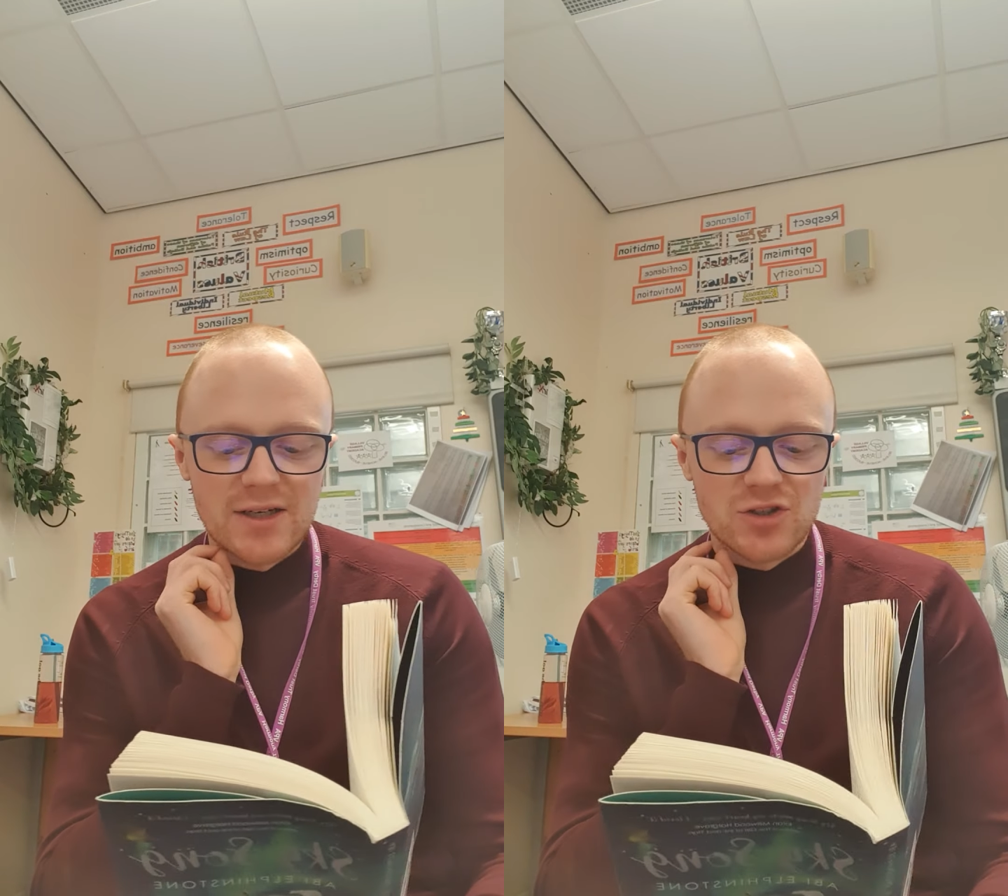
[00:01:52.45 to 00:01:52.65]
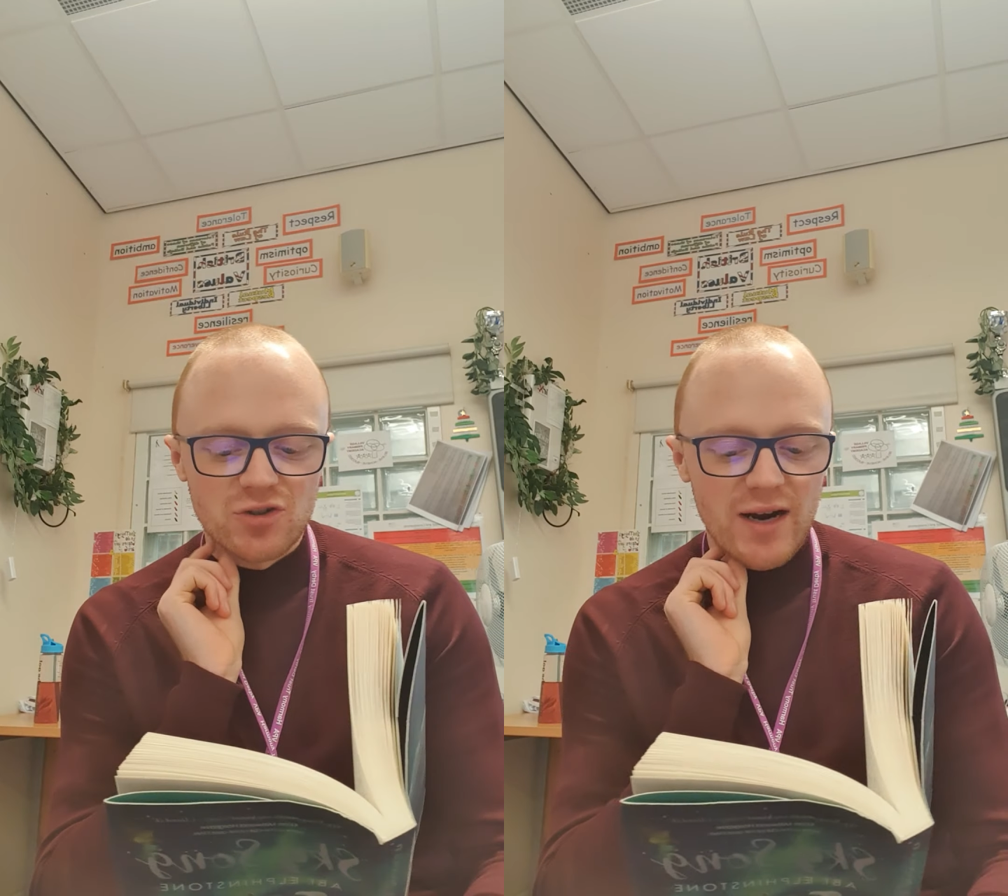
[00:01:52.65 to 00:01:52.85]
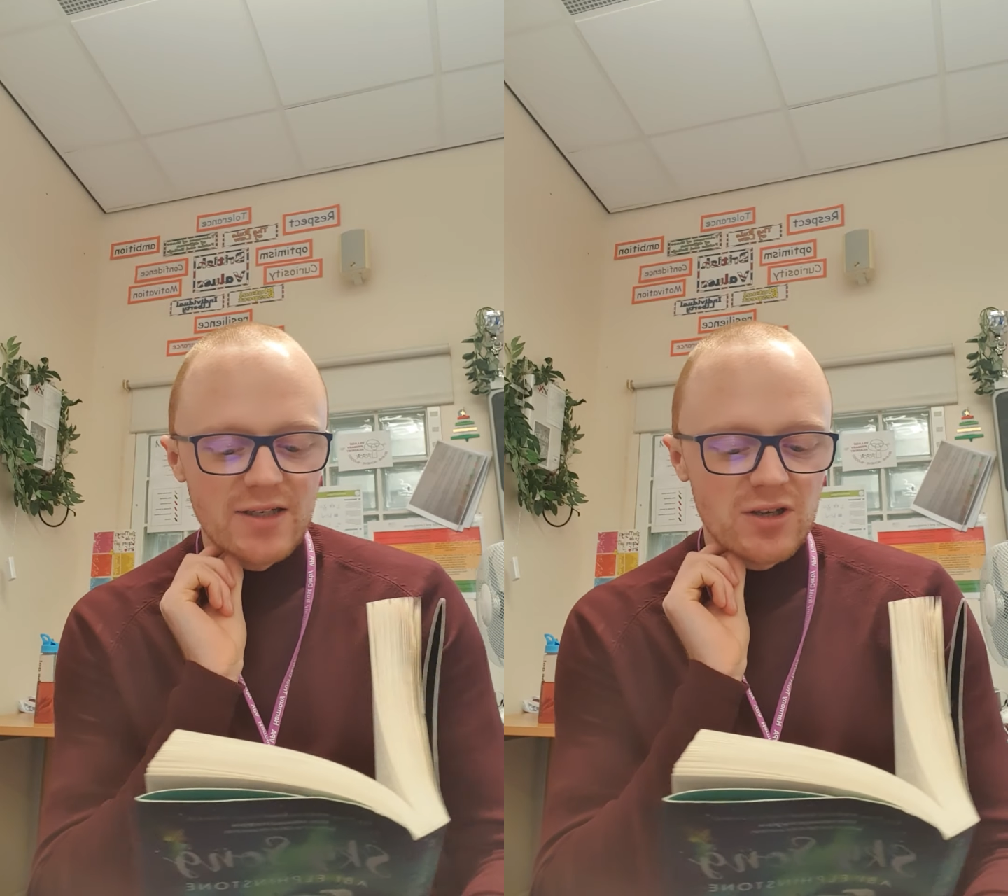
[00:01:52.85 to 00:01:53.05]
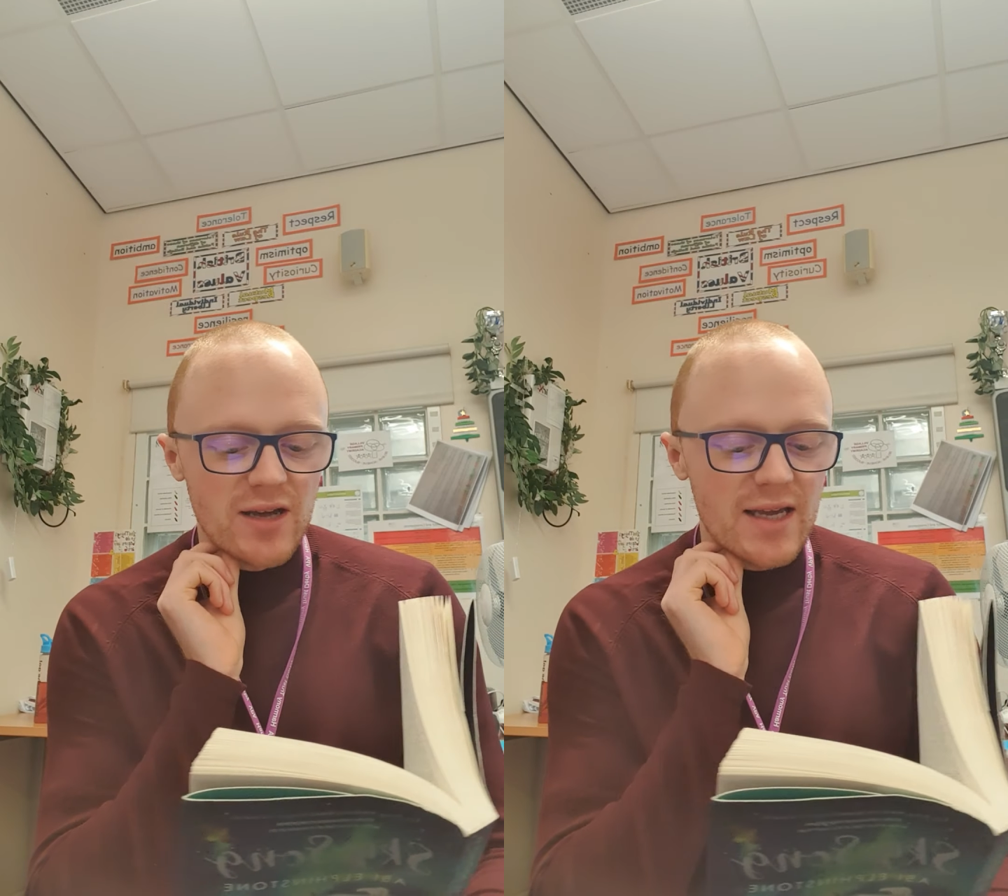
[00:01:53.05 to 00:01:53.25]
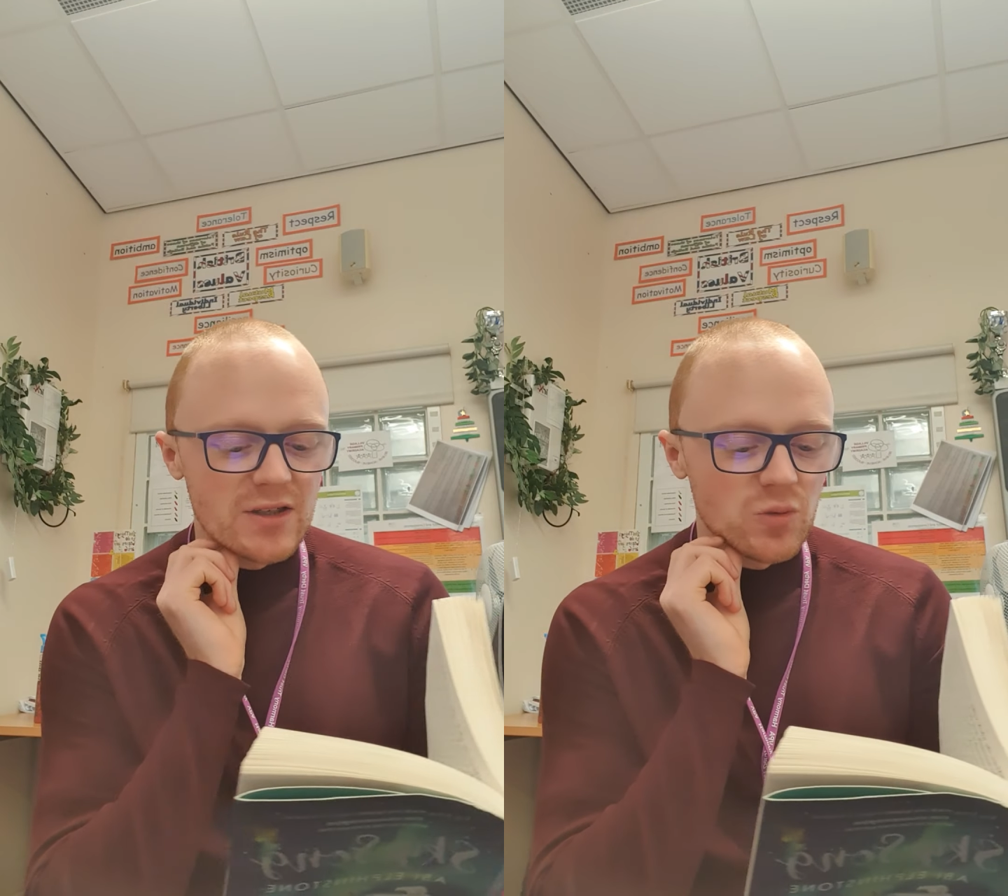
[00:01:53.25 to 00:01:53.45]
and strained her
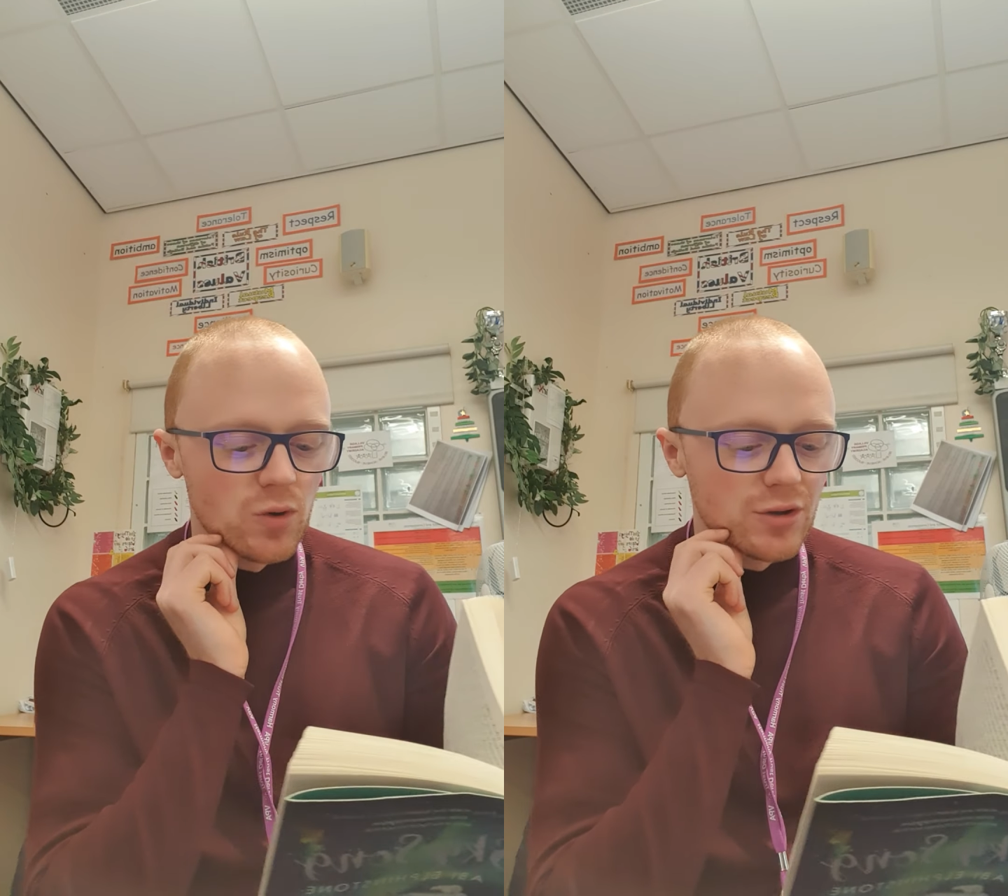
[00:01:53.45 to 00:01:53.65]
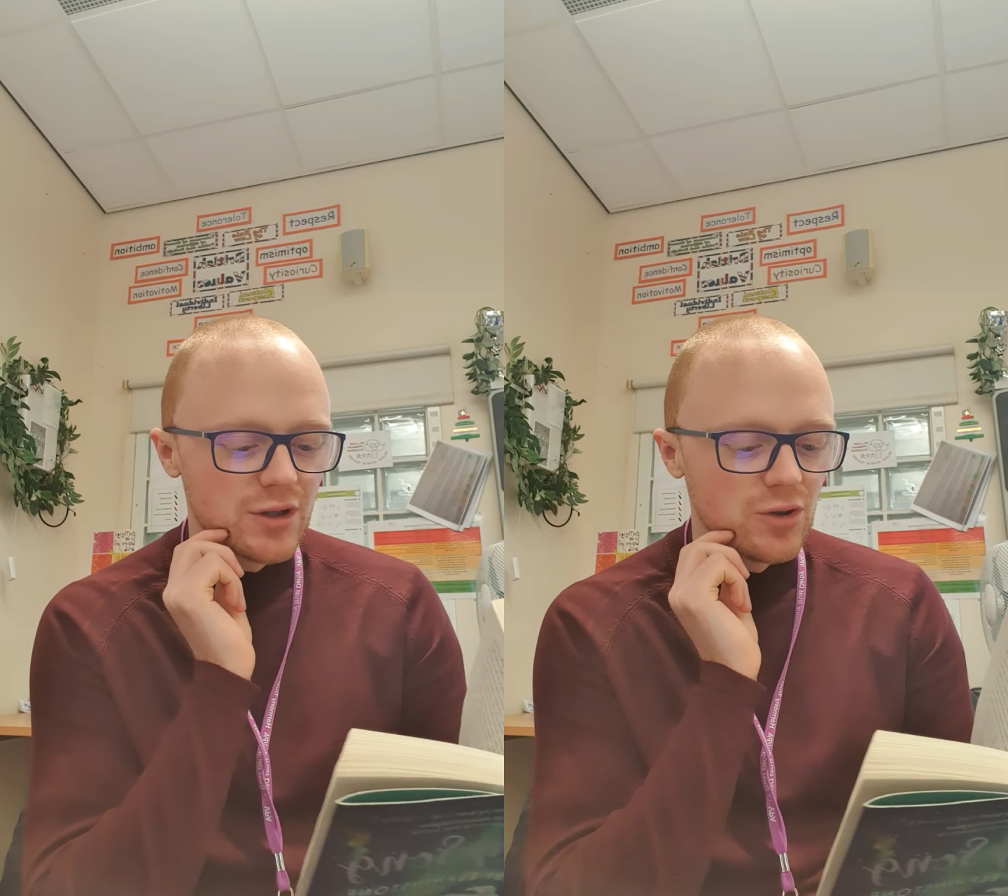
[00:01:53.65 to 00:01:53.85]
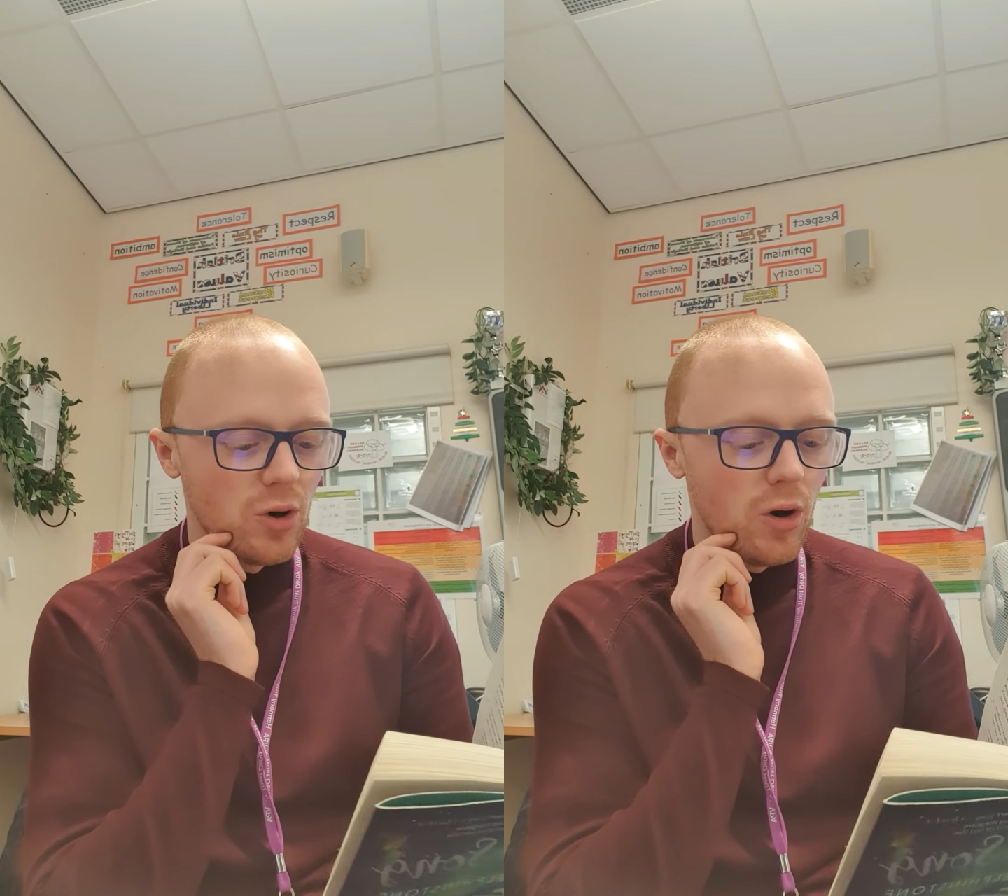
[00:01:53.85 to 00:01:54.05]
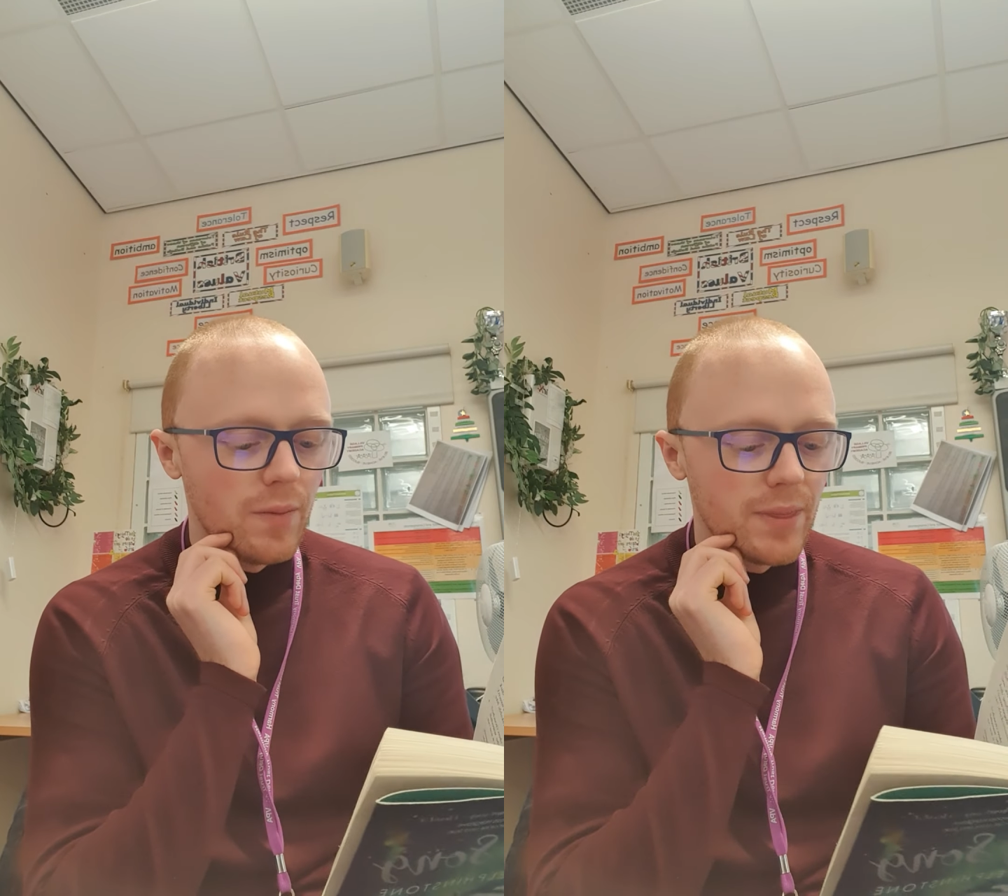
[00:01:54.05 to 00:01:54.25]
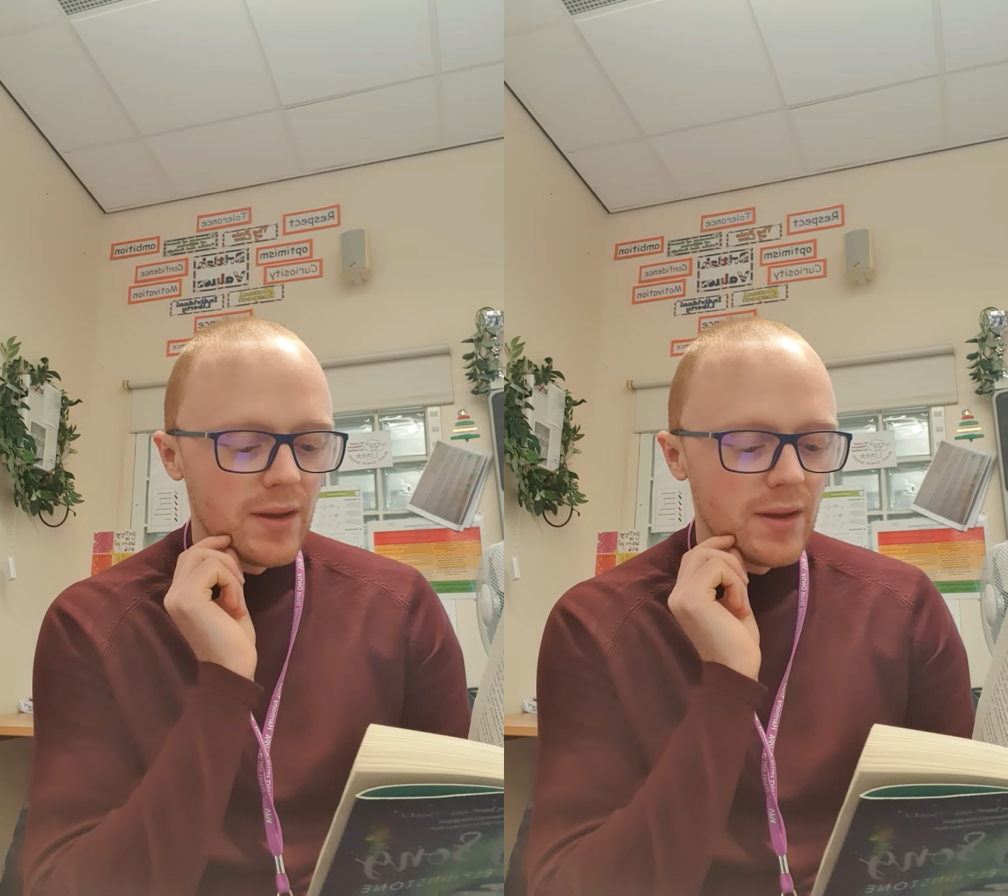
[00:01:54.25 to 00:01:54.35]
ears towards the door.